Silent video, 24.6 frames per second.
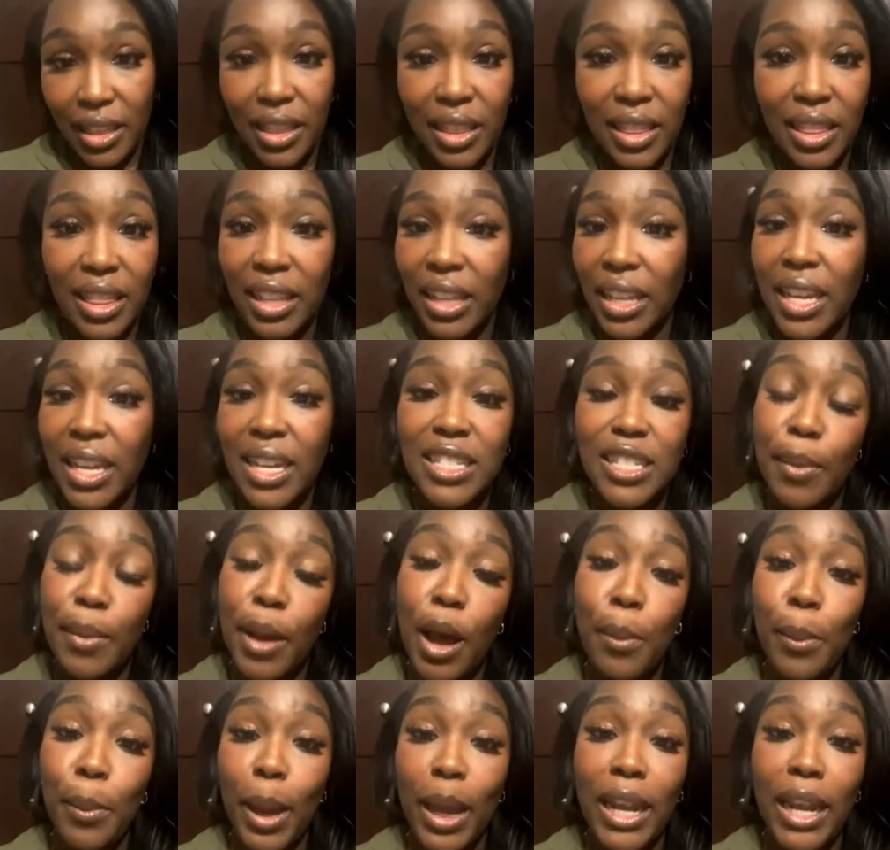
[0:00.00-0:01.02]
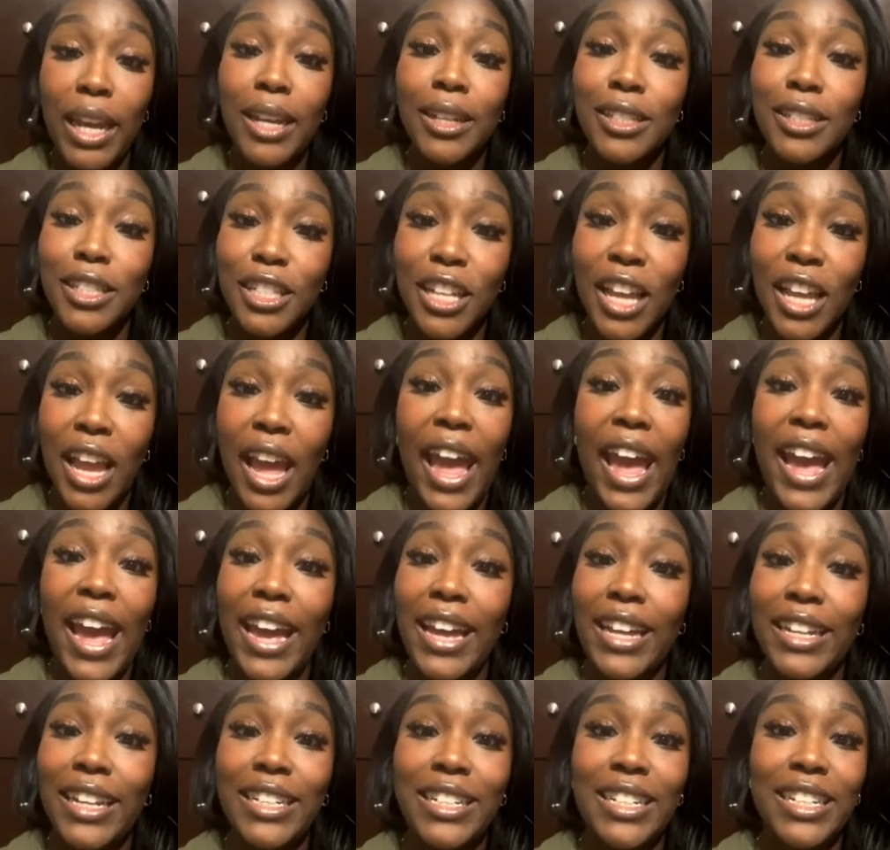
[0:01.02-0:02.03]
the league is about money.
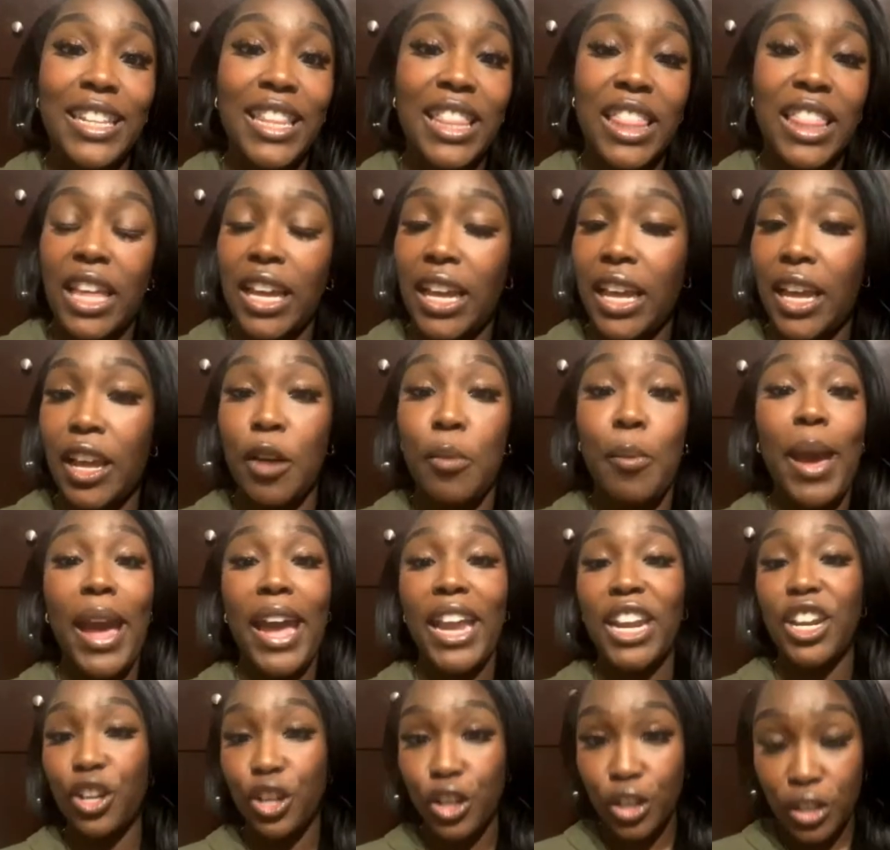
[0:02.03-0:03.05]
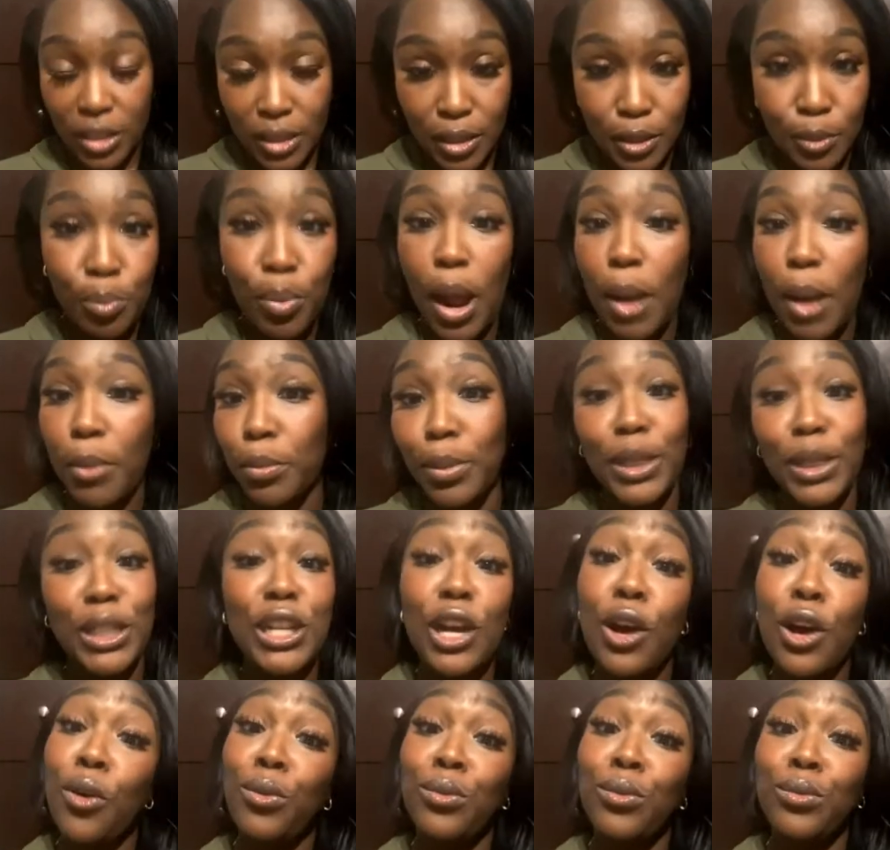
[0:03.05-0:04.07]
And the Commanders probably
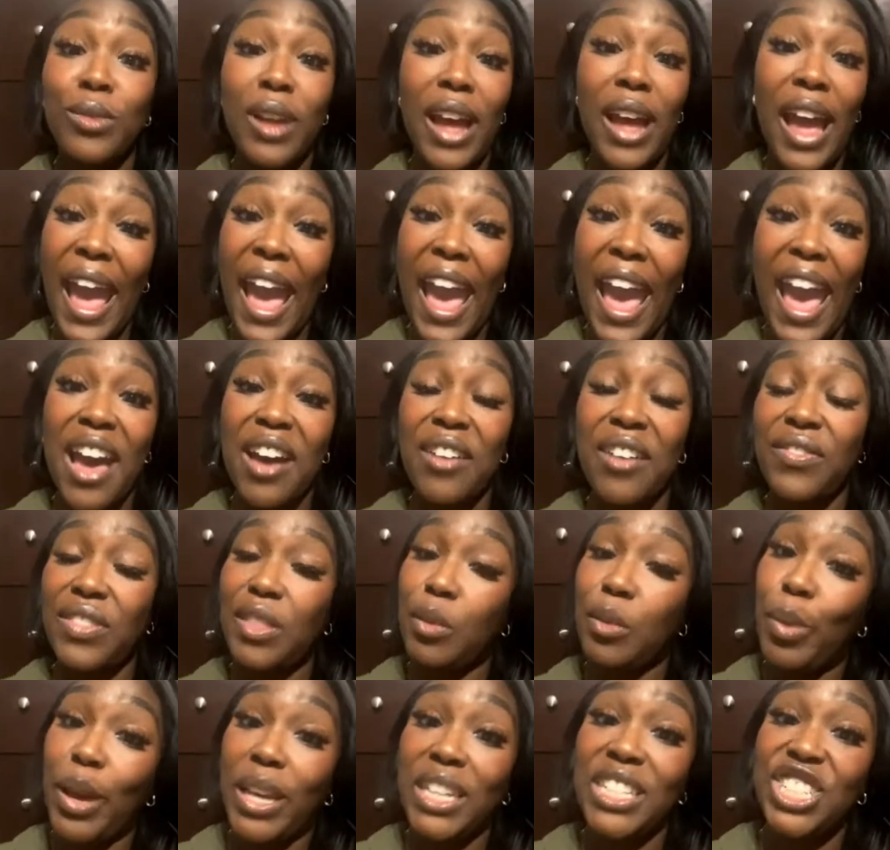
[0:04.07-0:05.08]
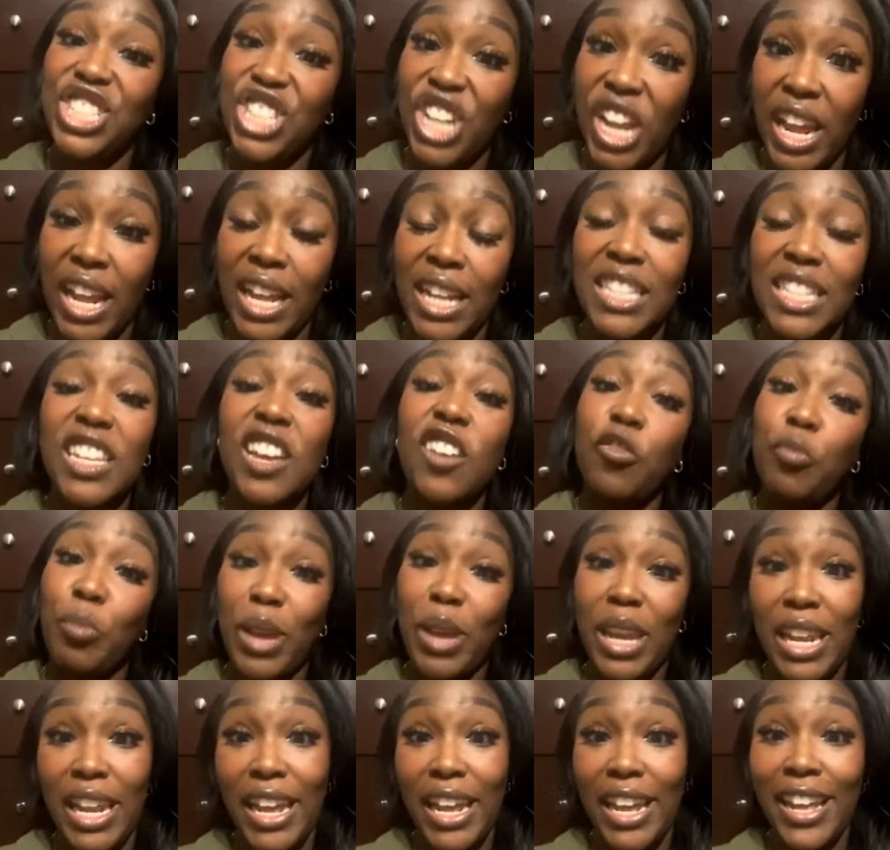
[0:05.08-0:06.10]
don't have the best chance of
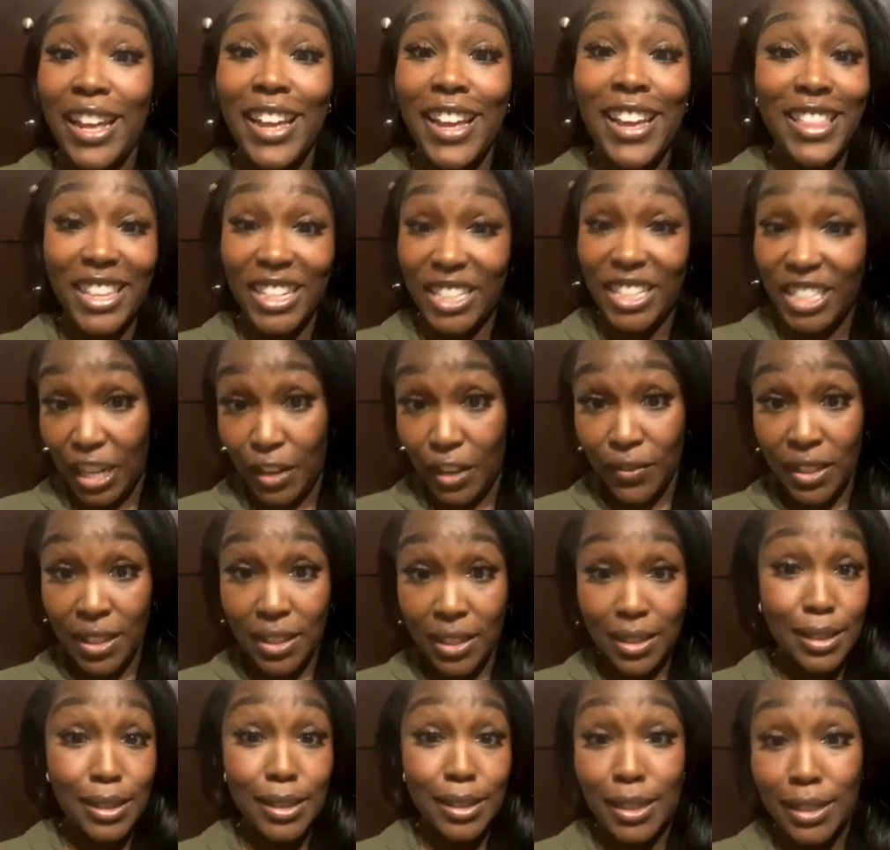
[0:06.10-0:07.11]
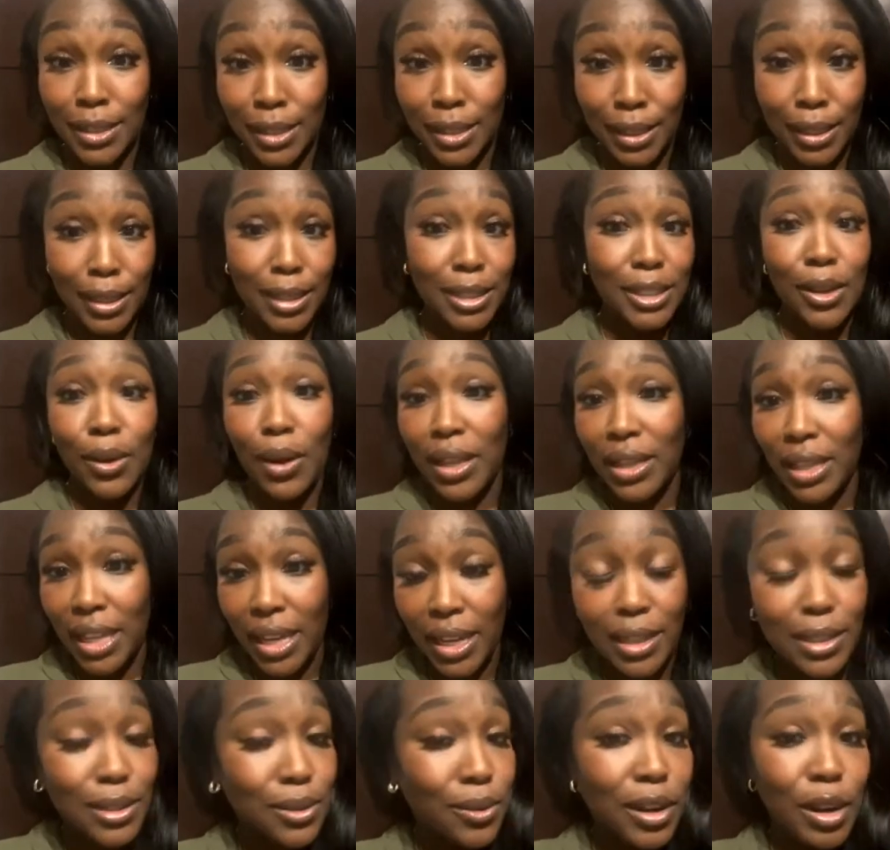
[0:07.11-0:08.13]
beating the Chiefs statistically. So I
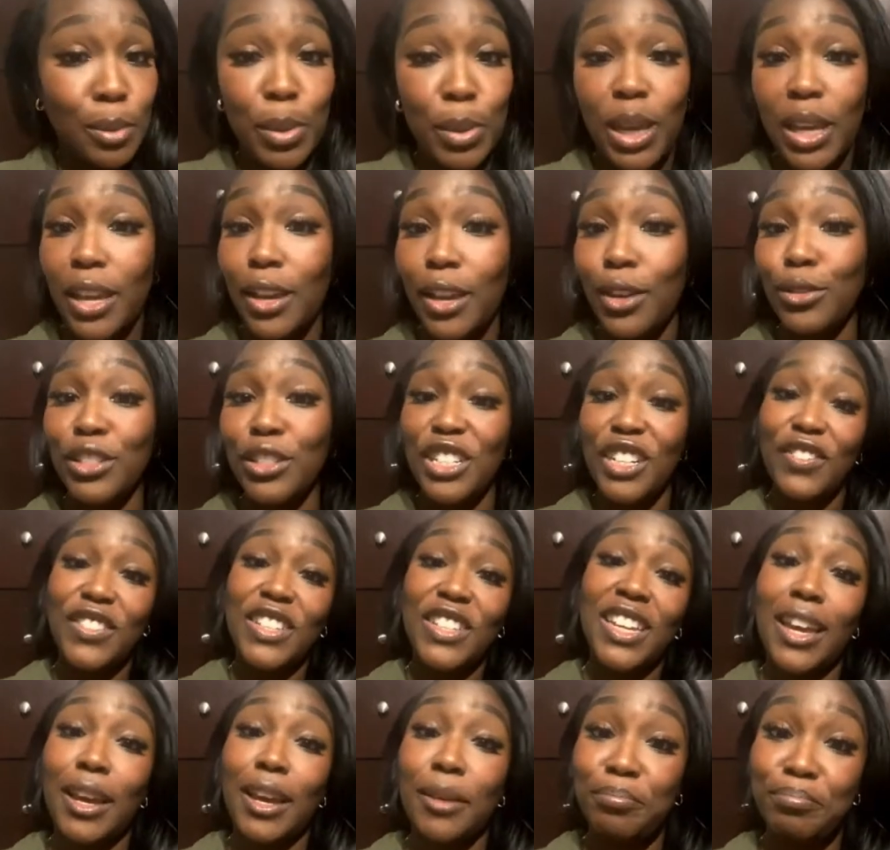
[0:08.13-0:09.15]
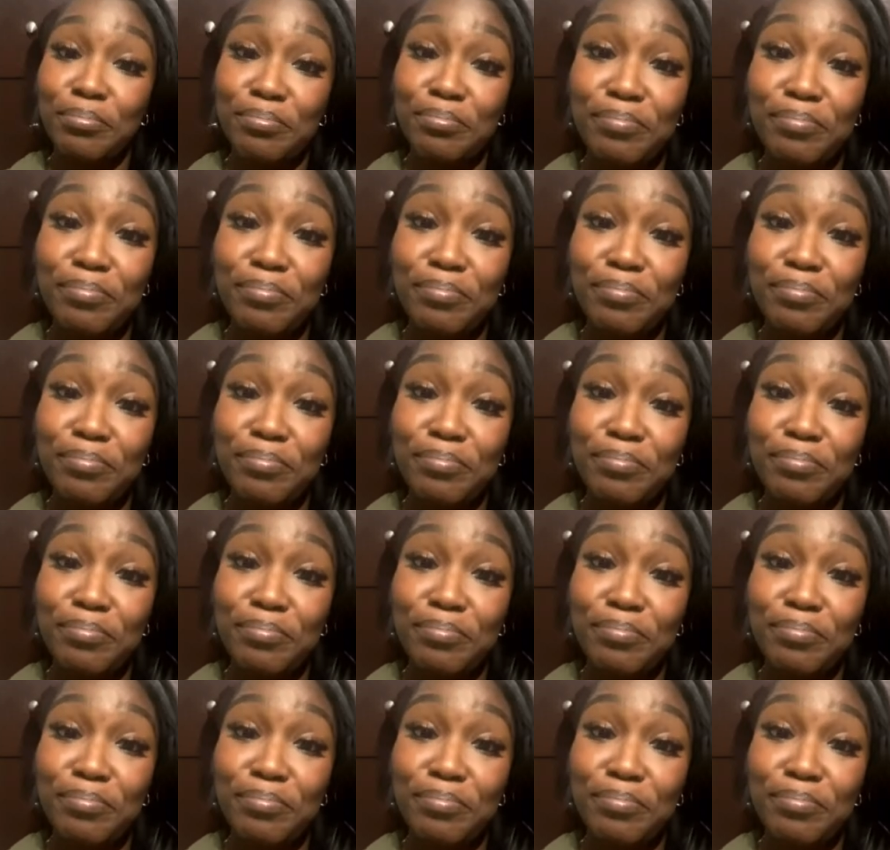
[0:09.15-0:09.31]
think it's going to be Eagles Chiefs again.